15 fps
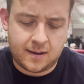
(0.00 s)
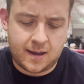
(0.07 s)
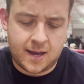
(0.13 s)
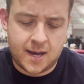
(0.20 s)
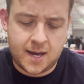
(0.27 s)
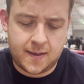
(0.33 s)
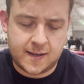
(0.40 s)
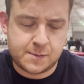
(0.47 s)

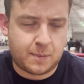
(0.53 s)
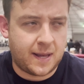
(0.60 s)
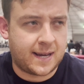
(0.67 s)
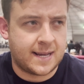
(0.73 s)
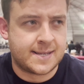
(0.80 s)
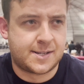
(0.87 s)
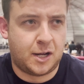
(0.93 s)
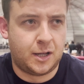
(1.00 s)
uh, this play
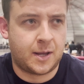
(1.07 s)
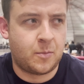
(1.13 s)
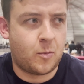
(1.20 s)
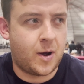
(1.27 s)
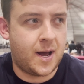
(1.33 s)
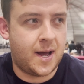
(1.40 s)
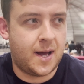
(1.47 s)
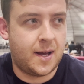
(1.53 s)
against Oldhim,
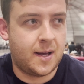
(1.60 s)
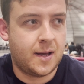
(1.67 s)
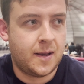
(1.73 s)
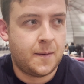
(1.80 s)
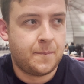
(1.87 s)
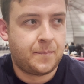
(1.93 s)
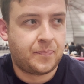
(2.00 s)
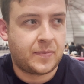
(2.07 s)
where
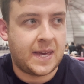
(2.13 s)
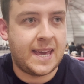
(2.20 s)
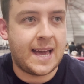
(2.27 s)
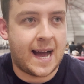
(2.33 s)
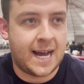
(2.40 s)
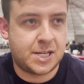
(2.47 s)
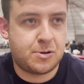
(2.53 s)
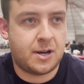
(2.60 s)
he
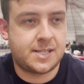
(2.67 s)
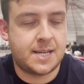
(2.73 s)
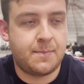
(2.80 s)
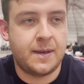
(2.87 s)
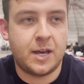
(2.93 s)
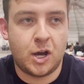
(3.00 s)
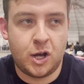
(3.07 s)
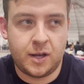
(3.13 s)
ice reacted
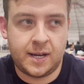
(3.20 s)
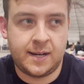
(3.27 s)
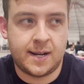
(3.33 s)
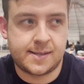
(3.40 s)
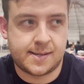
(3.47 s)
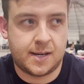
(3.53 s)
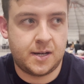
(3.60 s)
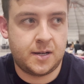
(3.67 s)
me early in
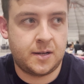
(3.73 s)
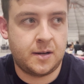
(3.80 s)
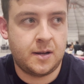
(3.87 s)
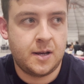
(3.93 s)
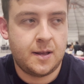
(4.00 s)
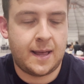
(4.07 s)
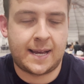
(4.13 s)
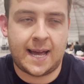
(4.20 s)
a turn.
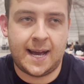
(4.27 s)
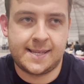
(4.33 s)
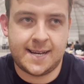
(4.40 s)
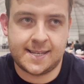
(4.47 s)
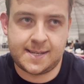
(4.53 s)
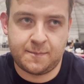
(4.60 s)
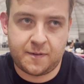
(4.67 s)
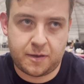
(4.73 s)
Like I
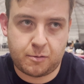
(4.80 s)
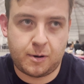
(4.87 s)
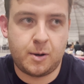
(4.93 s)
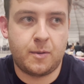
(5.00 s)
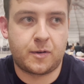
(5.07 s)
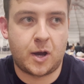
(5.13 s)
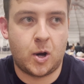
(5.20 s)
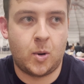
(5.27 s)
attacked him for three
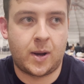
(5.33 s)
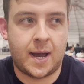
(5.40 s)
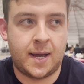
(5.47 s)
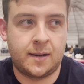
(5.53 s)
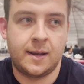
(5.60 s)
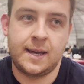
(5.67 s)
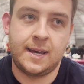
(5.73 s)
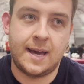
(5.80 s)
with go
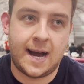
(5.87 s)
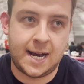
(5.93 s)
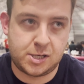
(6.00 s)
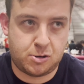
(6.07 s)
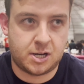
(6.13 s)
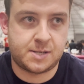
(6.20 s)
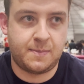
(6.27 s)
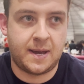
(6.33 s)
again. He ice
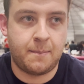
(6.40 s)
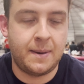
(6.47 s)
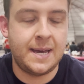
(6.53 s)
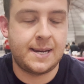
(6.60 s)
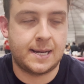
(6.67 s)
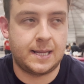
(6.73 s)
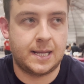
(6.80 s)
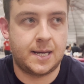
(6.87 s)
reacted me
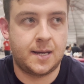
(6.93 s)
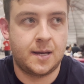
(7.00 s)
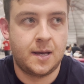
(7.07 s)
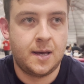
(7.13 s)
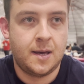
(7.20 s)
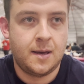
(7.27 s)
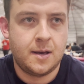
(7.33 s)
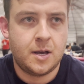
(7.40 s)
immediately,
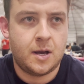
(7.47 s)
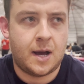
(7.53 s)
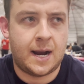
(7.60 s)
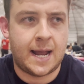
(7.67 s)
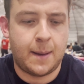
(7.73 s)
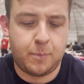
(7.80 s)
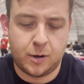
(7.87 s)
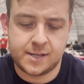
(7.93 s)

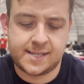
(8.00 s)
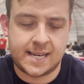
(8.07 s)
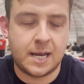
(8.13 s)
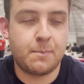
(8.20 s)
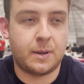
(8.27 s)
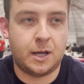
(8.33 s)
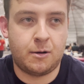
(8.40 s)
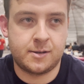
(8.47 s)
and I put a
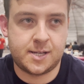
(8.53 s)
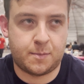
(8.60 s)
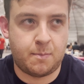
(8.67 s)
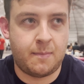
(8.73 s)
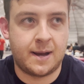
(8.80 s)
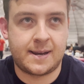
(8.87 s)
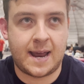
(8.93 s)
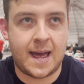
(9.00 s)
sink below on top
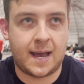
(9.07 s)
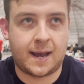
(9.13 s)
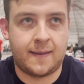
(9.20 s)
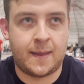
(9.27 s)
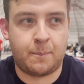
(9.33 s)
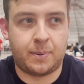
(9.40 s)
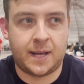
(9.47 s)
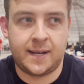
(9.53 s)
of my deck,
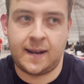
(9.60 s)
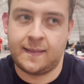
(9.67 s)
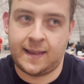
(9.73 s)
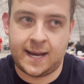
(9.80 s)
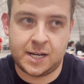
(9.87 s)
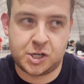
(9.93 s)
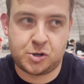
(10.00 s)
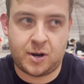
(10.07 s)
and then played in
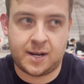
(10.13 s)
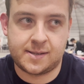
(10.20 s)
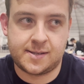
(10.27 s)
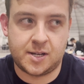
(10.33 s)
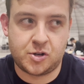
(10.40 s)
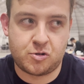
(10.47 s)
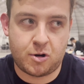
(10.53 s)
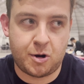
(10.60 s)
light strike
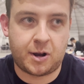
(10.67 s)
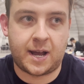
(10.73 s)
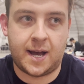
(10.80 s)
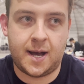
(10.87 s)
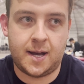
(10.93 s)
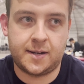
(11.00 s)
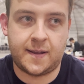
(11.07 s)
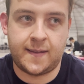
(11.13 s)
to draw a
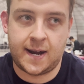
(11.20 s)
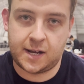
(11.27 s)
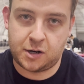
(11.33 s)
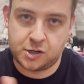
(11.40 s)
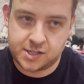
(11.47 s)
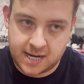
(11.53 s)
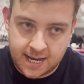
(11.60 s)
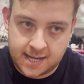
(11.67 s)
card, and then I
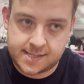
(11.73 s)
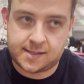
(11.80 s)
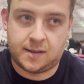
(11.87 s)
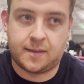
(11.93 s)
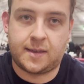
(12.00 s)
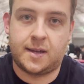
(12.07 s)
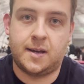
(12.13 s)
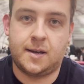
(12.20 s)
can just
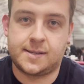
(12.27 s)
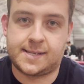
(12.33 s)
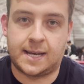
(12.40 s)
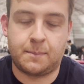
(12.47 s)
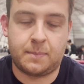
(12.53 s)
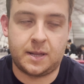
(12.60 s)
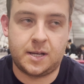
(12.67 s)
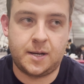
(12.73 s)
arsenal the
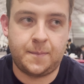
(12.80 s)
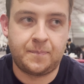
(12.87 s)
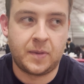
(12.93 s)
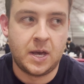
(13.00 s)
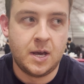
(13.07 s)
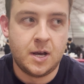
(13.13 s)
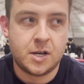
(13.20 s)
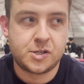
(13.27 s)
sink below.
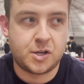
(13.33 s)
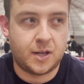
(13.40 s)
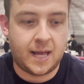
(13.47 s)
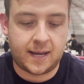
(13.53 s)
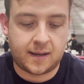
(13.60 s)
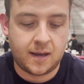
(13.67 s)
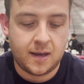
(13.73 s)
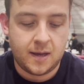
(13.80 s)
So like